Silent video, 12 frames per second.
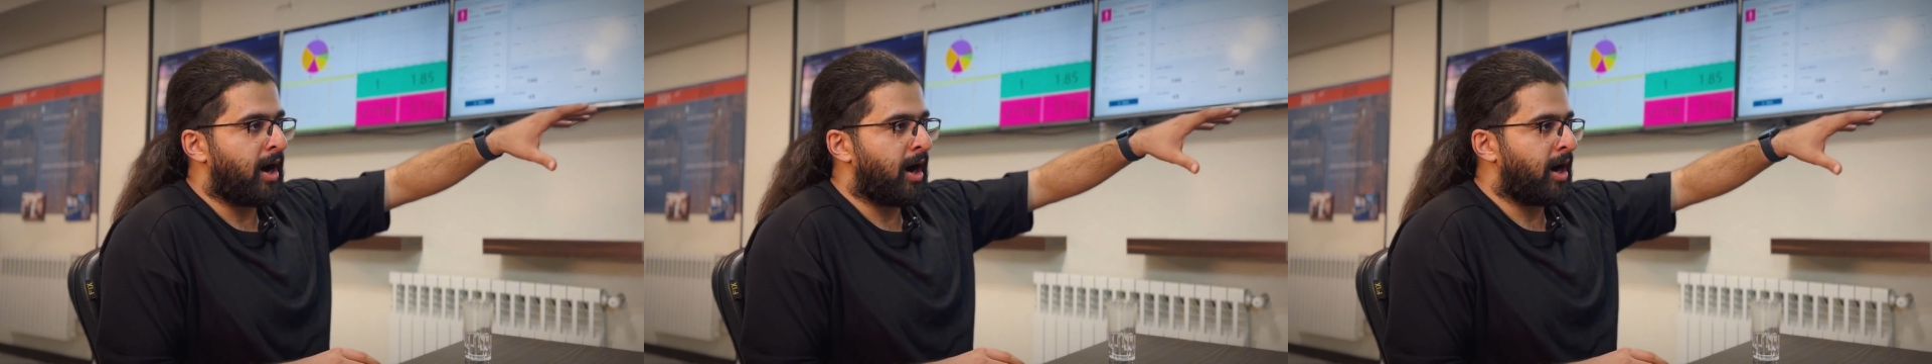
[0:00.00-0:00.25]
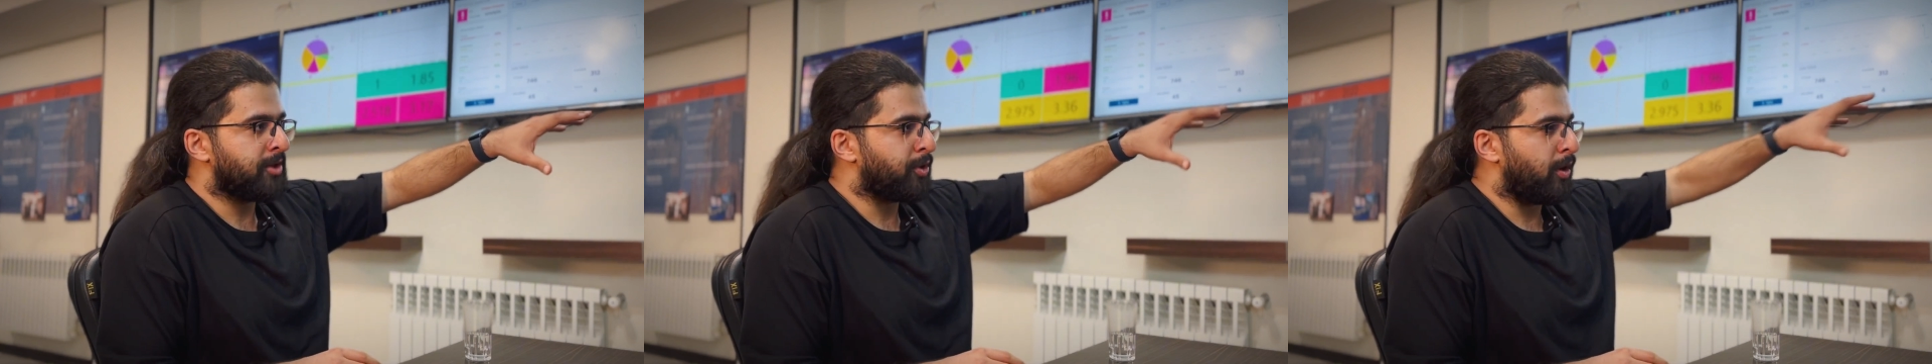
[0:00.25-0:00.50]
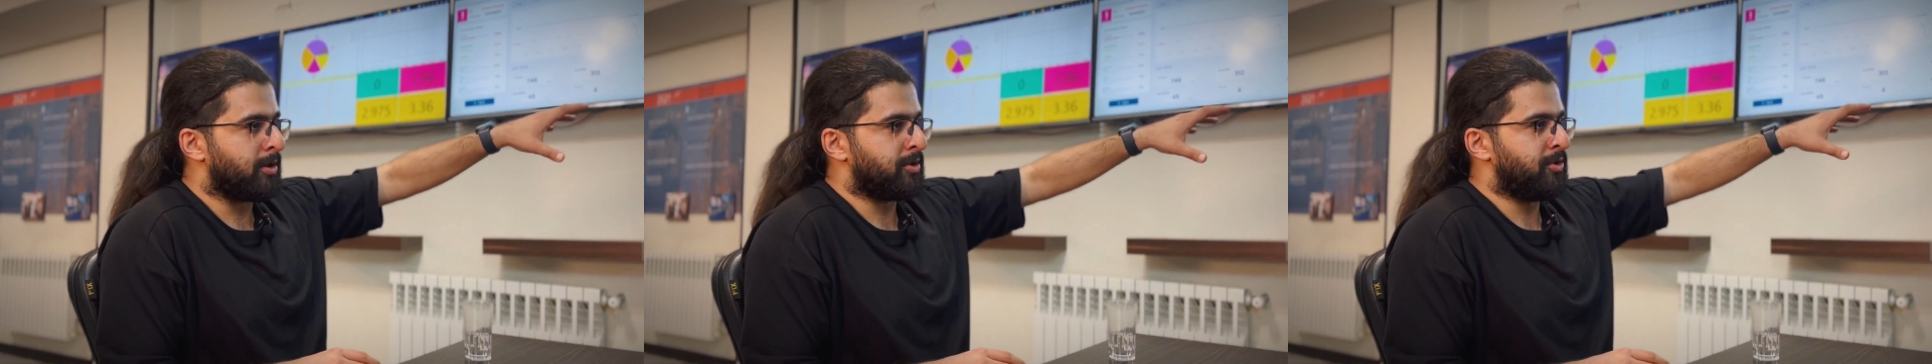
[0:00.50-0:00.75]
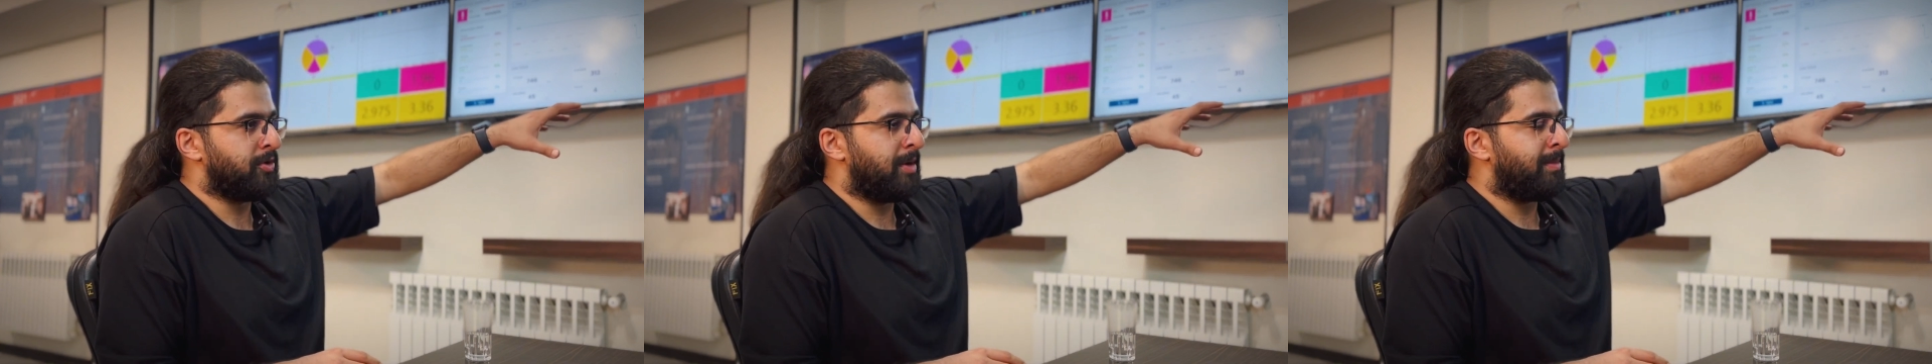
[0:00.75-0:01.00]
I told
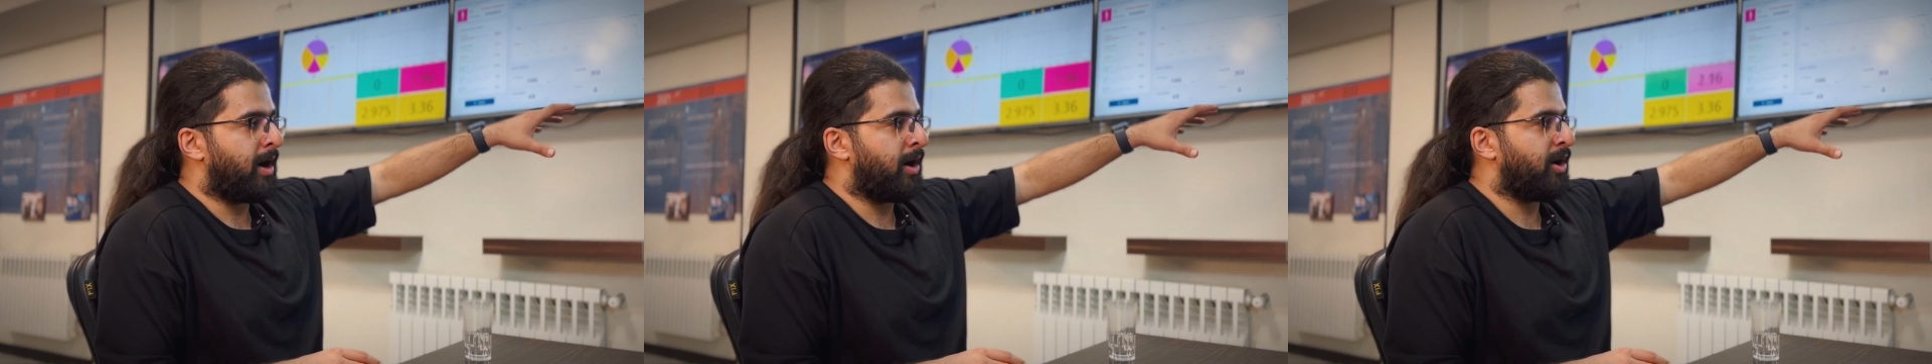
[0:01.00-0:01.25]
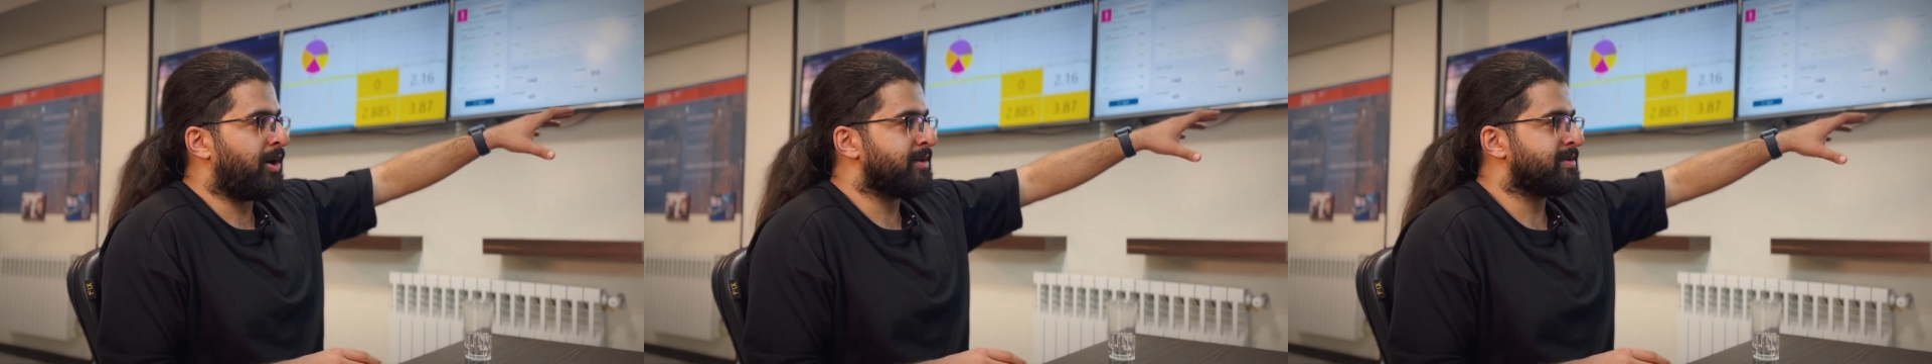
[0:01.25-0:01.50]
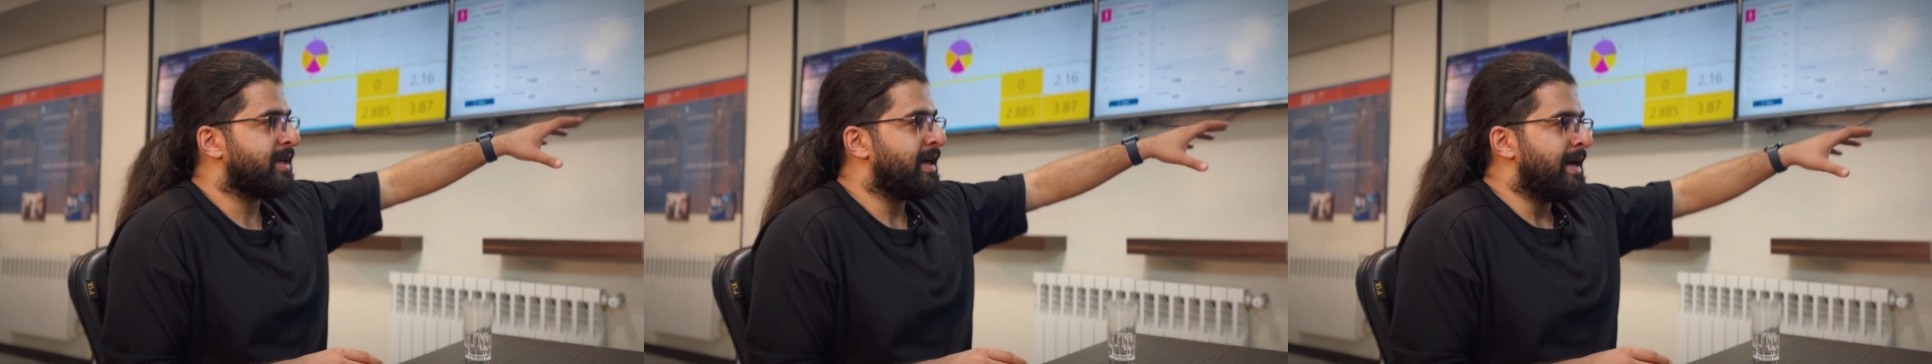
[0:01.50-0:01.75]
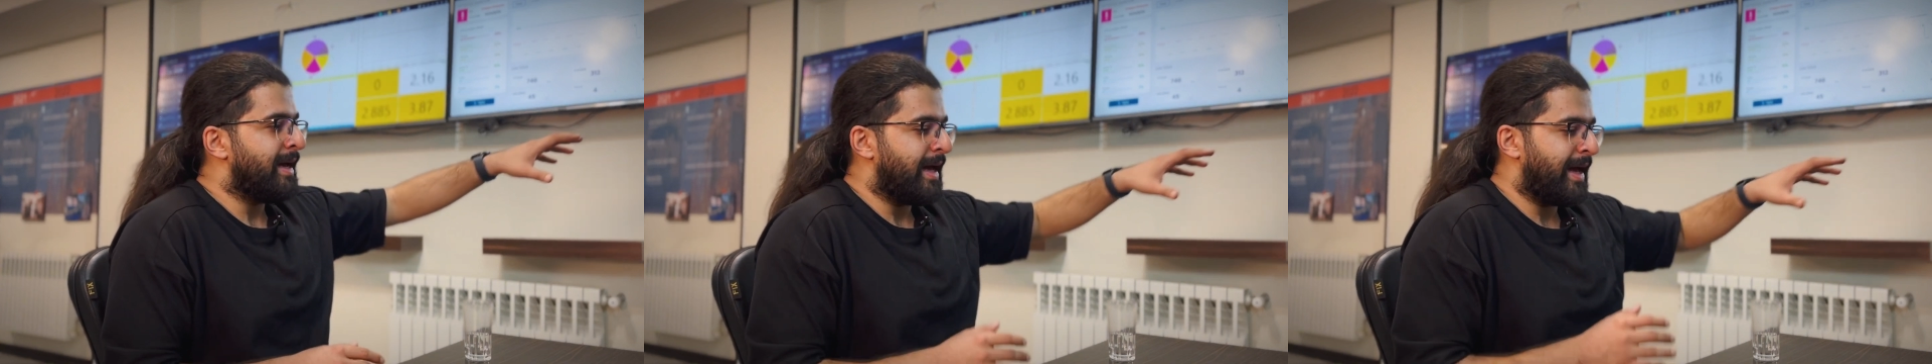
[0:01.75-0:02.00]
you about
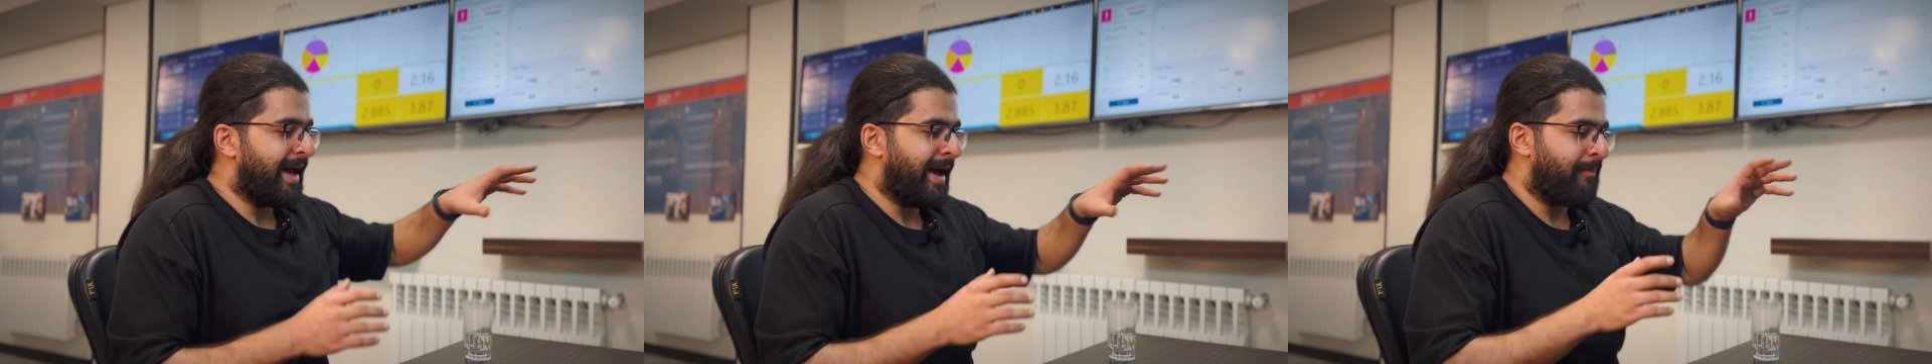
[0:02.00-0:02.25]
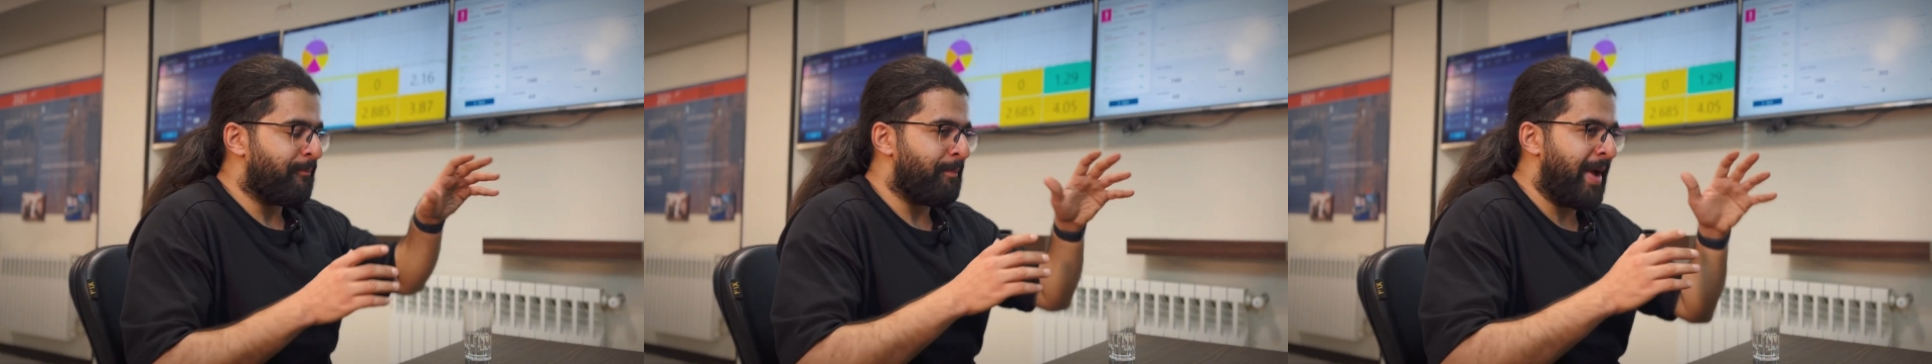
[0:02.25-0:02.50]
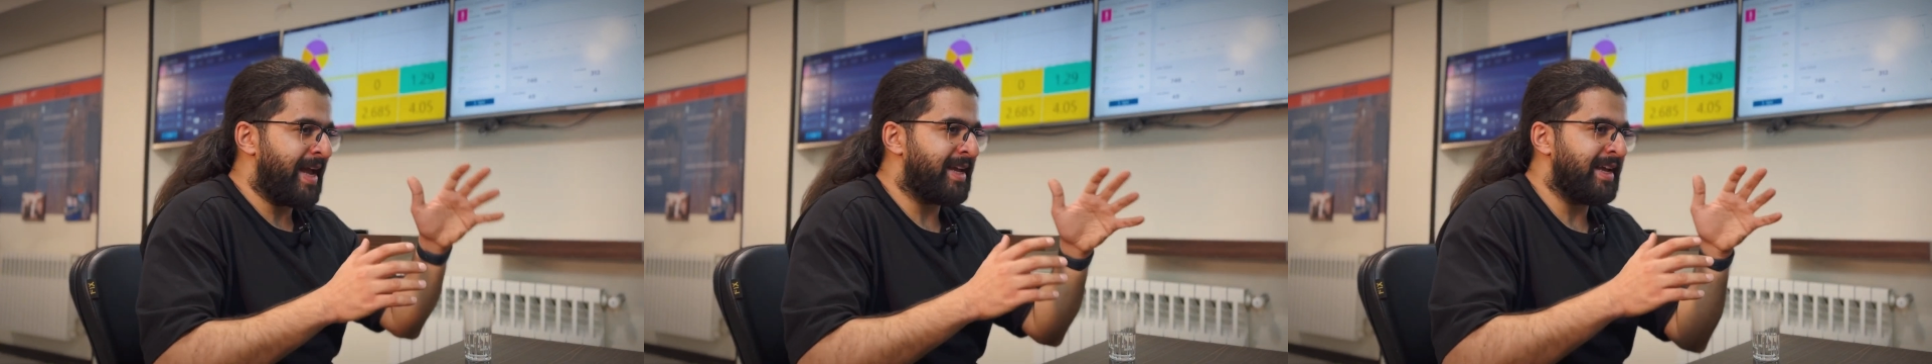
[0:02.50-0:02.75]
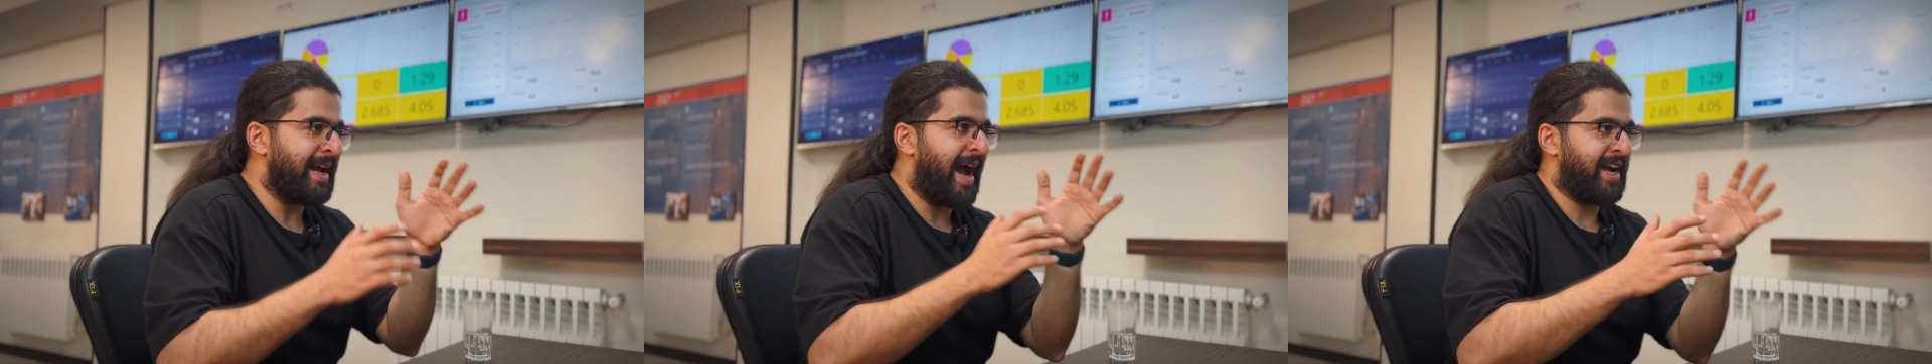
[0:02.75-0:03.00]

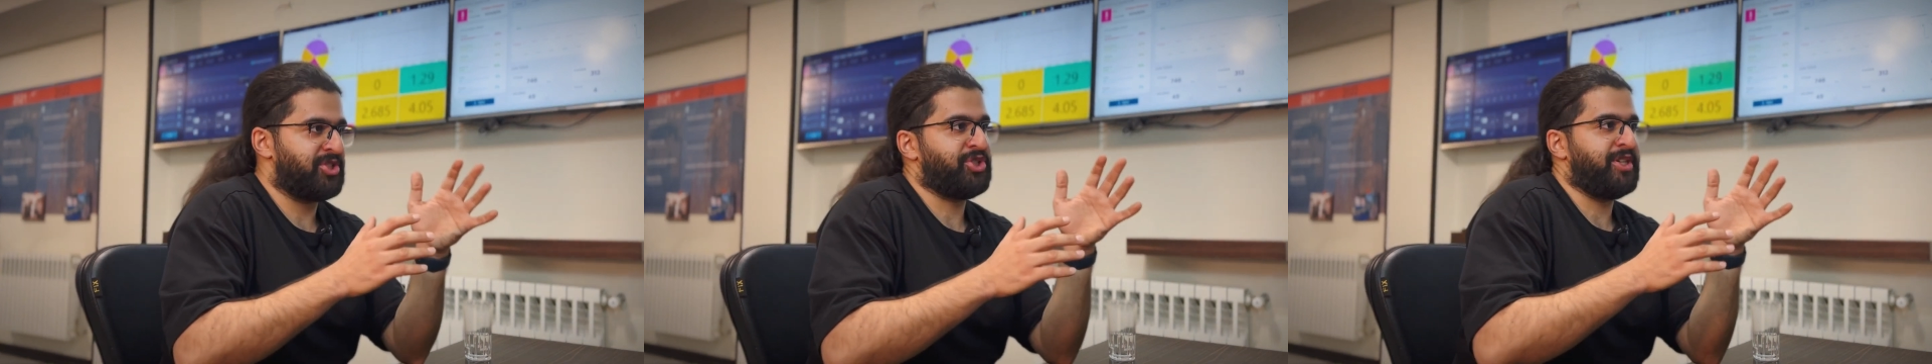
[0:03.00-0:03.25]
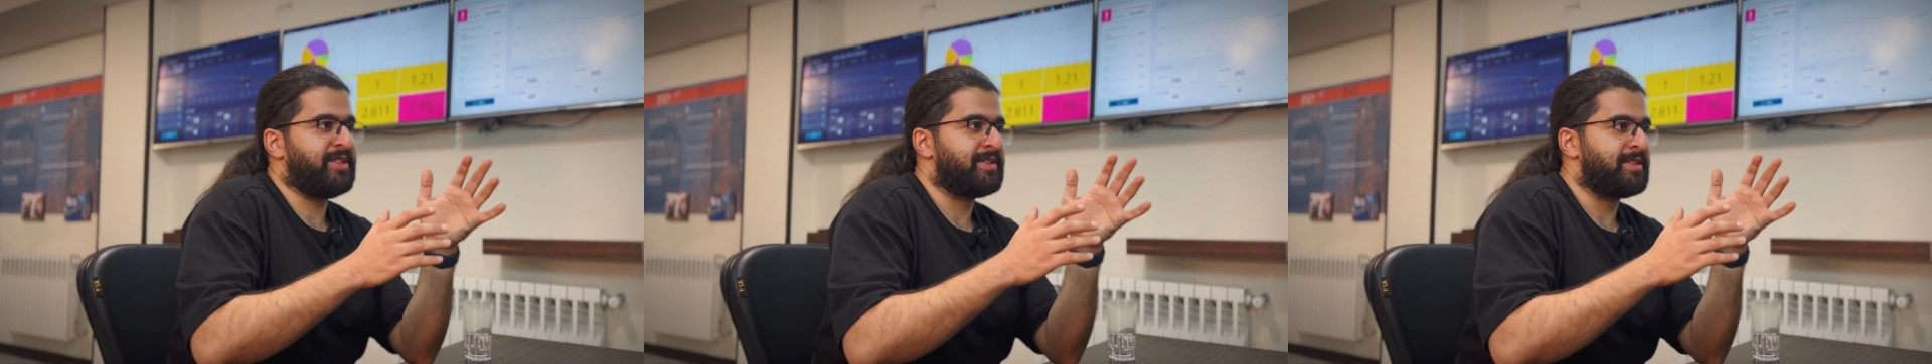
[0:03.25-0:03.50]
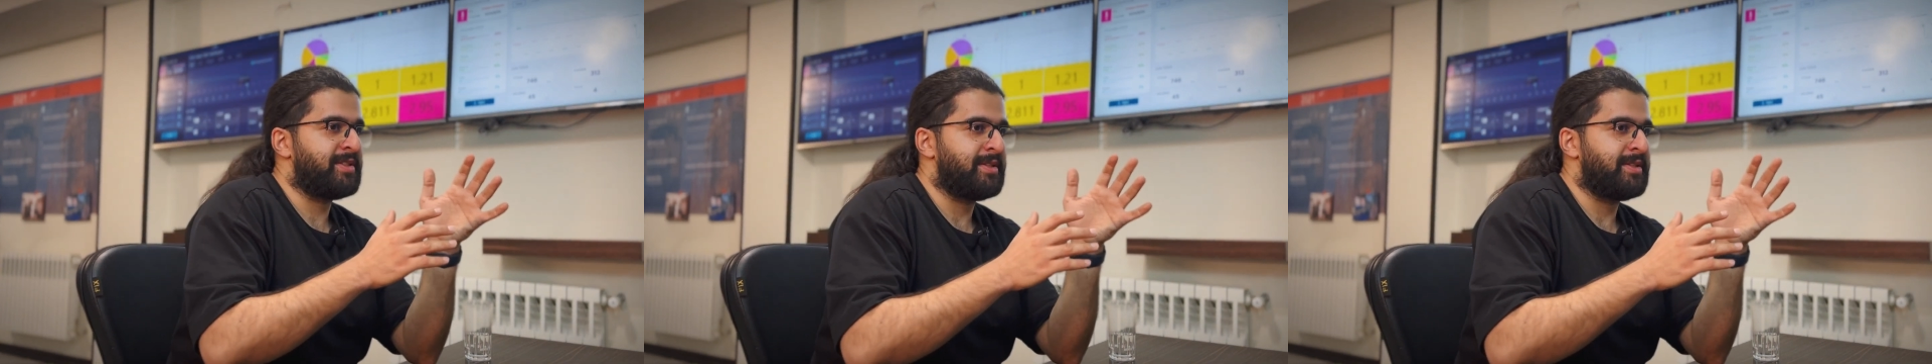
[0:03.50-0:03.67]
making action